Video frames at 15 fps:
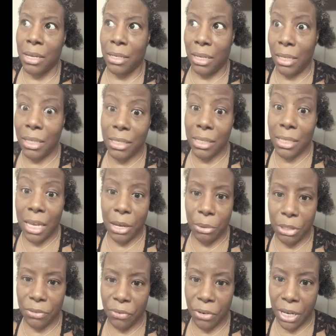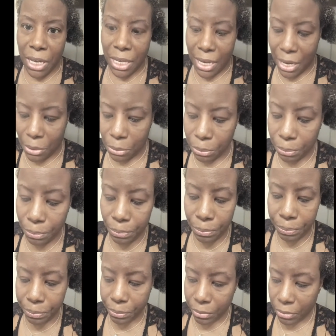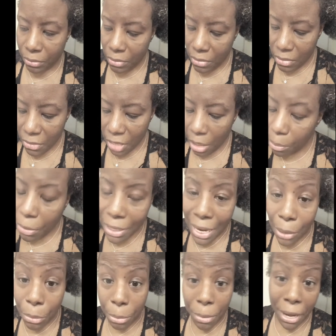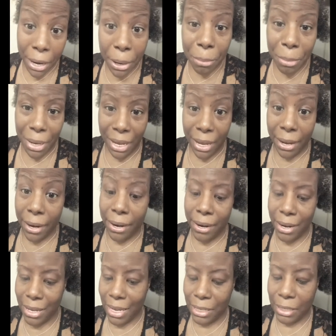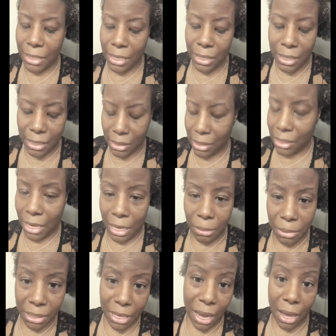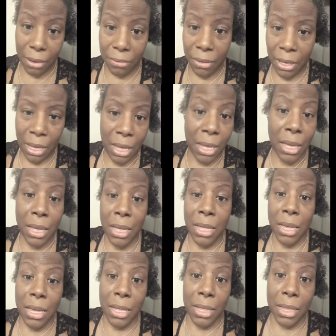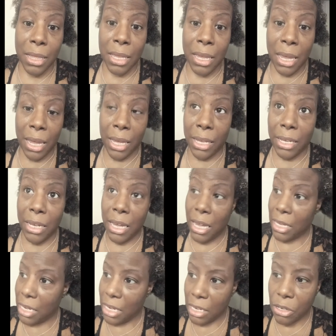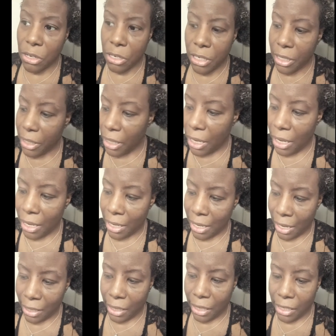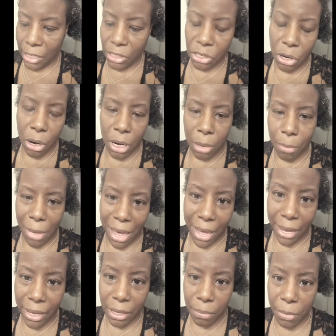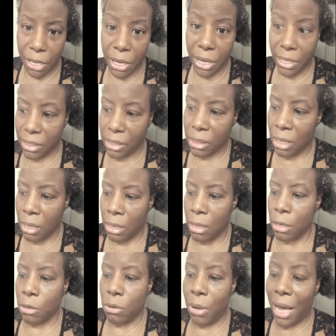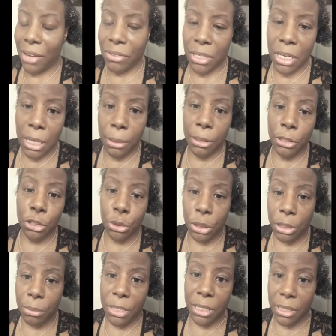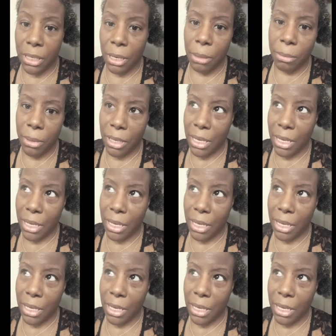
Needless to say, I was freaking out, but I repaired my hair and I did this same stuff. Then it did good, and then it started back, because you have to keep the treatments up.